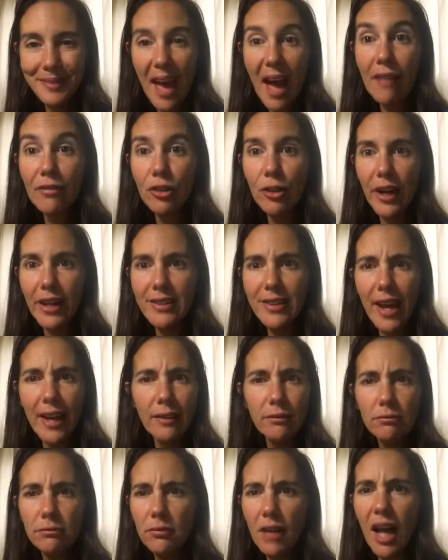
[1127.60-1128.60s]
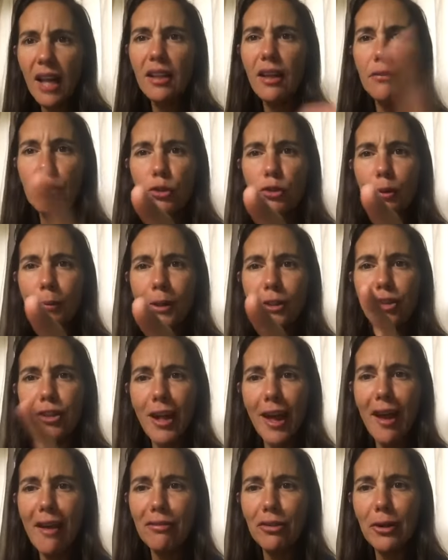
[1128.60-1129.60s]
Have a great day. I love you so much
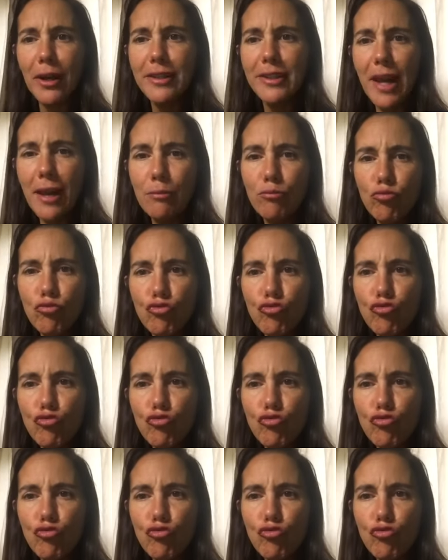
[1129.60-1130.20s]
today. Have a great day.